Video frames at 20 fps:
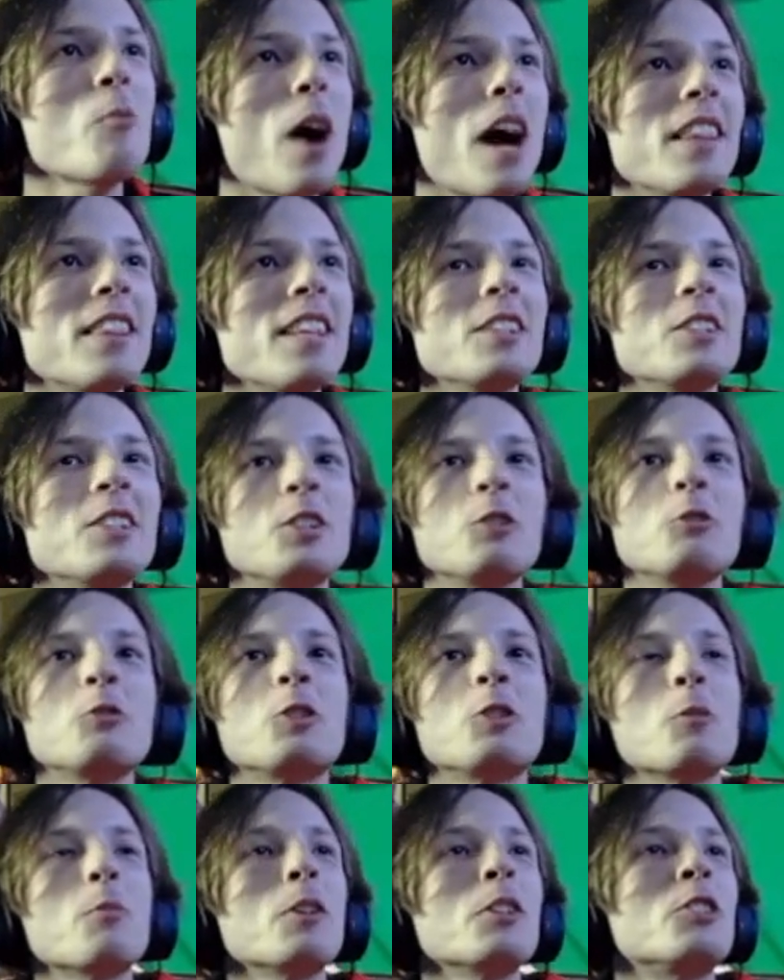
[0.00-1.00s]
why these
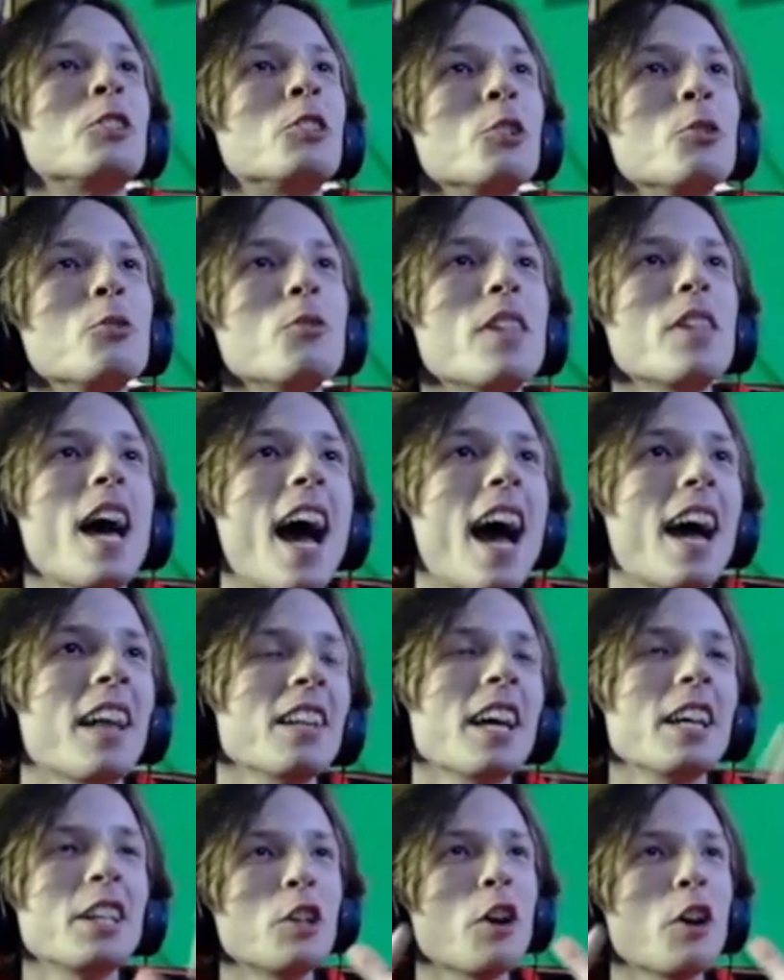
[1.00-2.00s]
YouTubers do that.
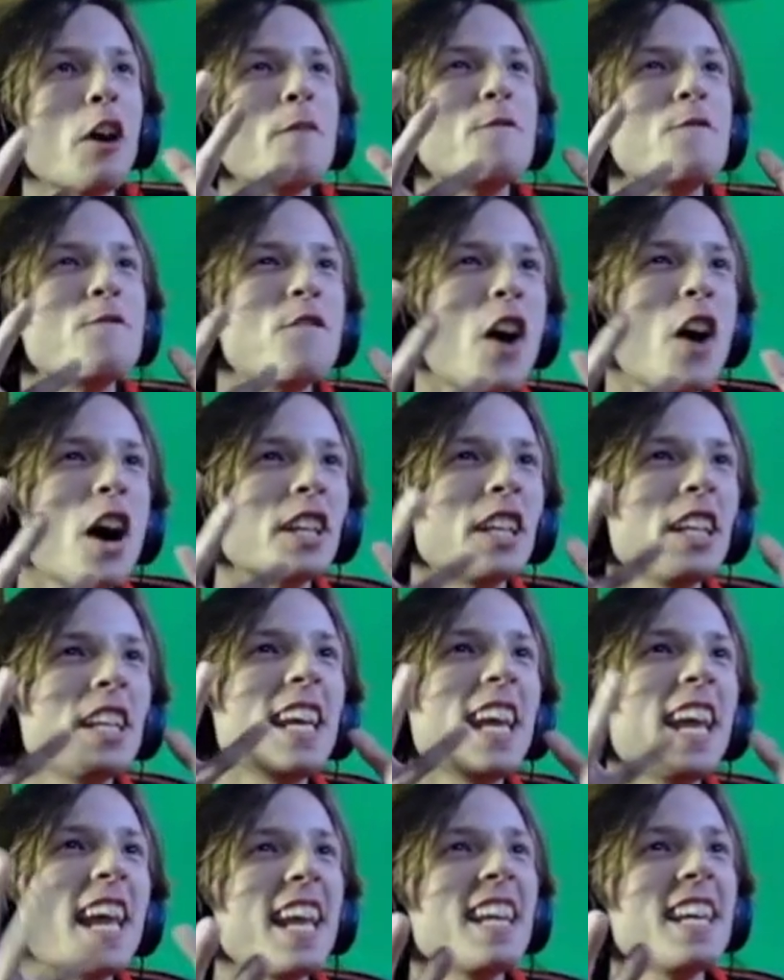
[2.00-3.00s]
Like, you're a fucking
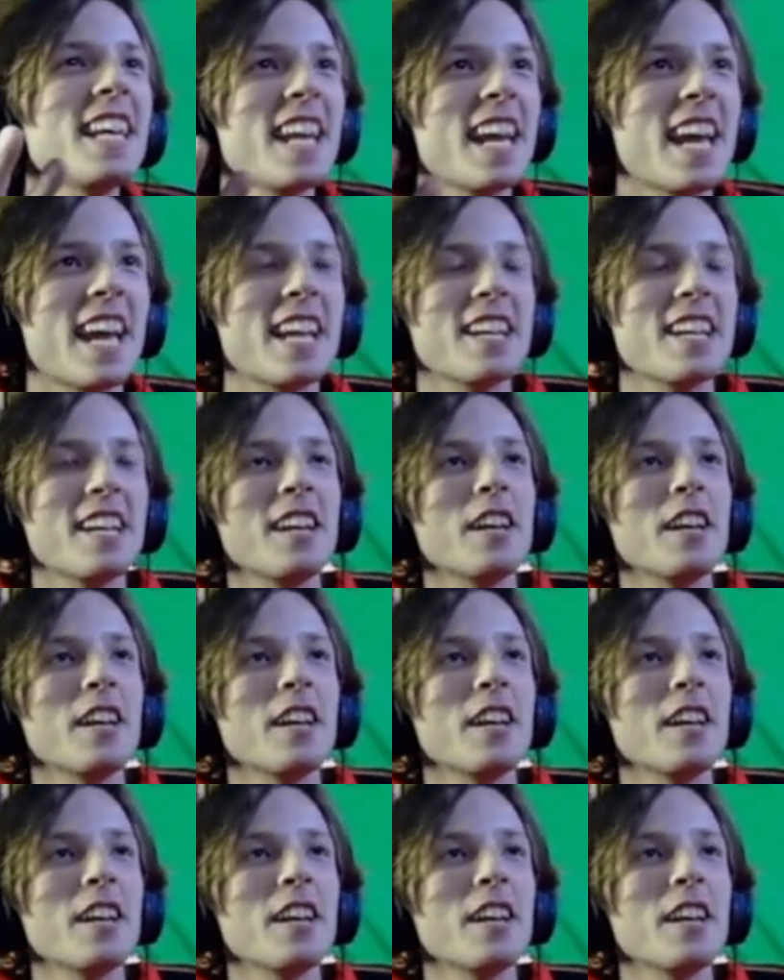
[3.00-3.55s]
idiot.